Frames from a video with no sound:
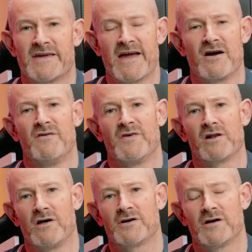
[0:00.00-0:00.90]
king
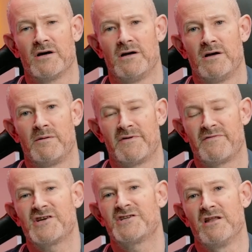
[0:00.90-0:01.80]
overclocker,
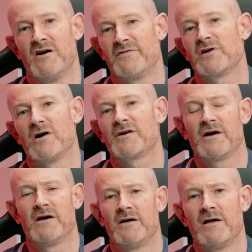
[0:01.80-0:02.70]
professional
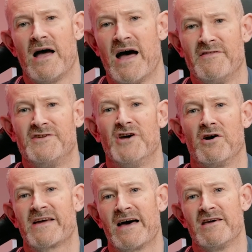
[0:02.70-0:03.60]
overclocker, and the
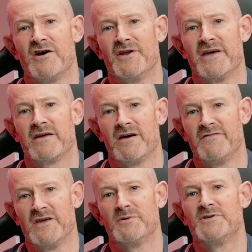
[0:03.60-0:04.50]
Don Callione
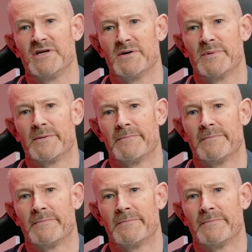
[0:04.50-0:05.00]
of YouTube.